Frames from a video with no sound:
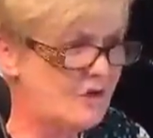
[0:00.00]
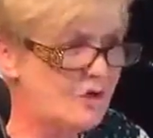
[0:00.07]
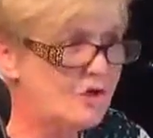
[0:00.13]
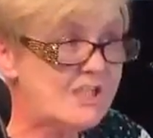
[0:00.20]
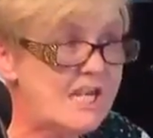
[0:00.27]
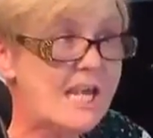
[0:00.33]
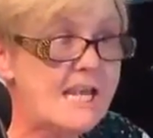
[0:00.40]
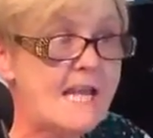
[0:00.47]
could
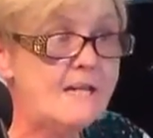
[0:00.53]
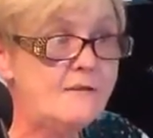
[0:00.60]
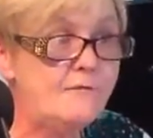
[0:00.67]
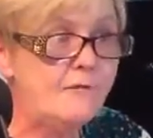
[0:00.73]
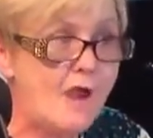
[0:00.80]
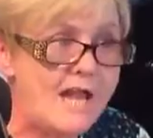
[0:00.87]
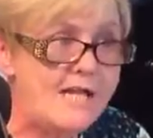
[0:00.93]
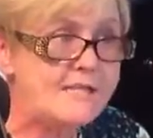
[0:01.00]
take any
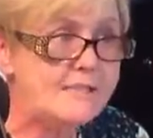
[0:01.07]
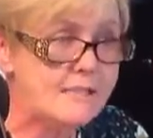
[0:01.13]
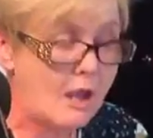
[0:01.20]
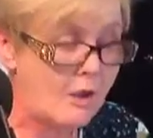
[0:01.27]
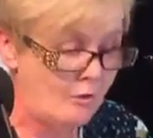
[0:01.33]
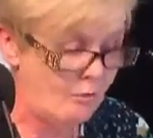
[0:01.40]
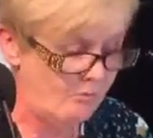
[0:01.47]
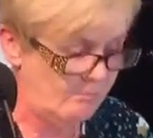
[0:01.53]
friends
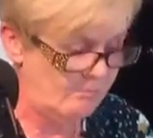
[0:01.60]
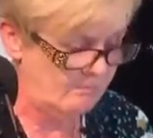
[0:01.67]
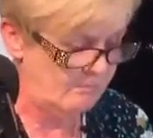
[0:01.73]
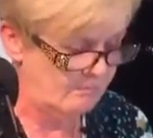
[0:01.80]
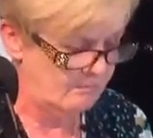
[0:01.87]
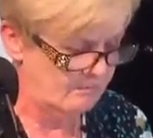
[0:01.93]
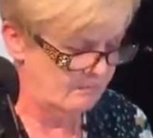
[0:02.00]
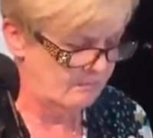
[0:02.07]
home.
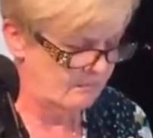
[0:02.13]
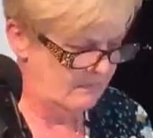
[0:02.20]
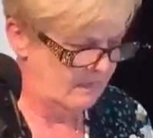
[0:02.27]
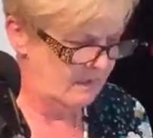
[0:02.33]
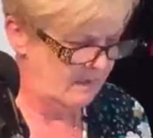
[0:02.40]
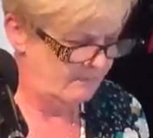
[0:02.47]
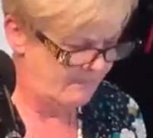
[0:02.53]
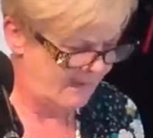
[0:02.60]

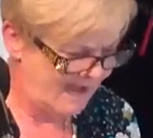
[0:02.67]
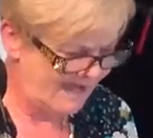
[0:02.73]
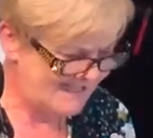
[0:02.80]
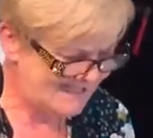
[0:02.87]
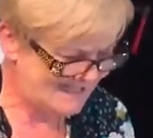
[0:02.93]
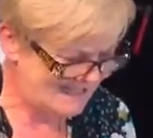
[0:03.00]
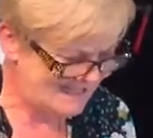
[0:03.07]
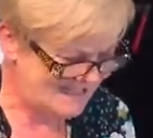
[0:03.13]
My
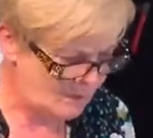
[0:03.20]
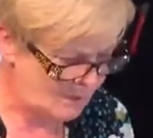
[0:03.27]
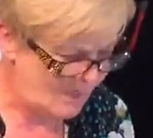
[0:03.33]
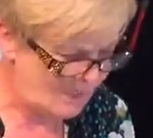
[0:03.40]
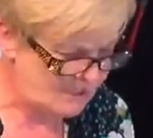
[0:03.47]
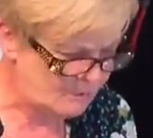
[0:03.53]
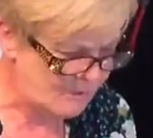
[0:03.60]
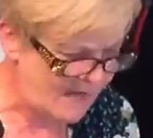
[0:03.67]
sister
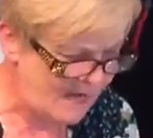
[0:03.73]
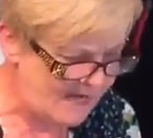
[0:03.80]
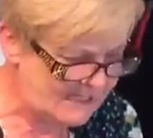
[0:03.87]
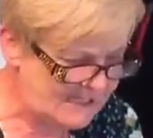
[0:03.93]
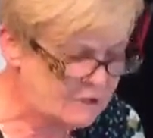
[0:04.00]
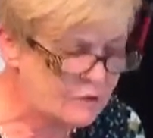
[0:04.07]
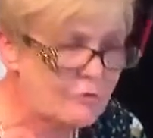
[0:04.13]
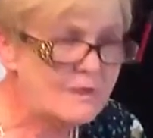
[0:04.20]
went to a high
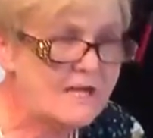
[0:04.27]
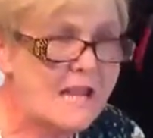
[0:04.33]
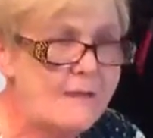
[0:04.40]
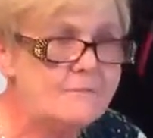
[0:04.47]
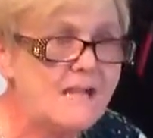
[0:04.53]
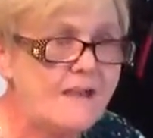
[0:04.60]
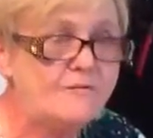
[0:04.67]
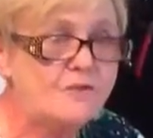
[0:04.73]
school
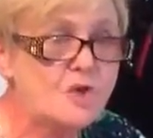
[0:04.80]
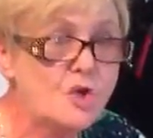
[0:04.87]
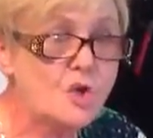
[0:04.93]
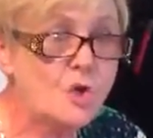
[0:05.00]
named after a